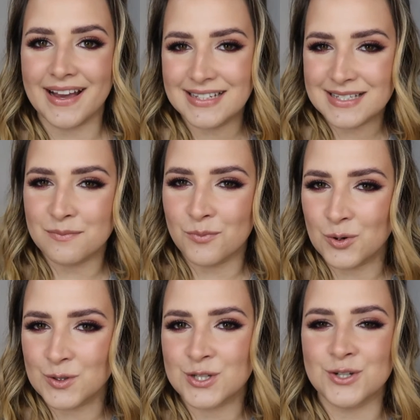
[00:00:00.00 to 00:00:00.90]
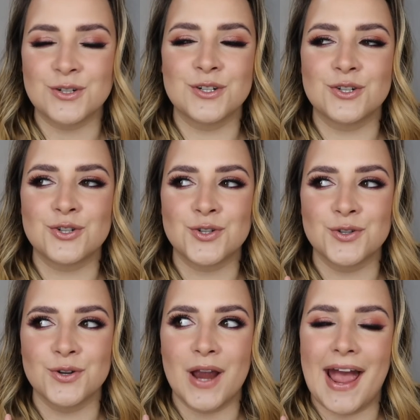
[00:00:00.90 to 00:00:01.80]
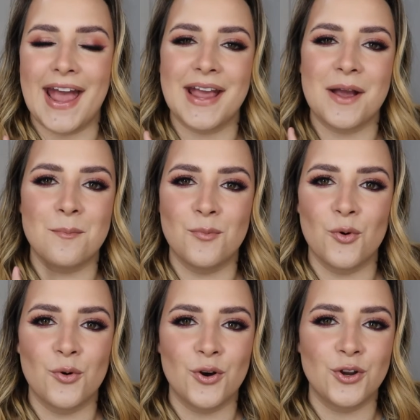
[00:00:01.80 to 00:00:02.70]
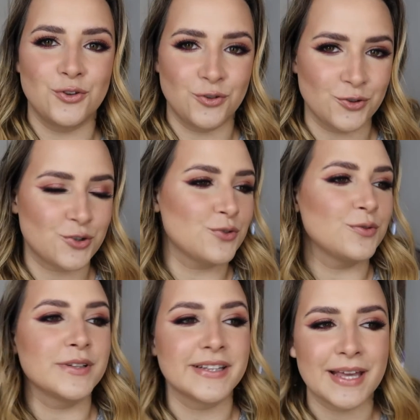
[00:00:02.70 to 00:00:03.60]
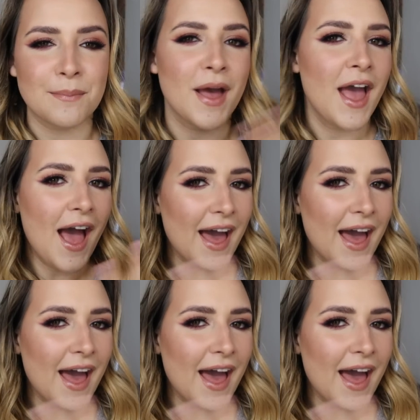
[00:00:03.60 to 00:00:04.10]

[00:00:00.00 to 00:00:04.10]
it's more suited to a more neutral lip.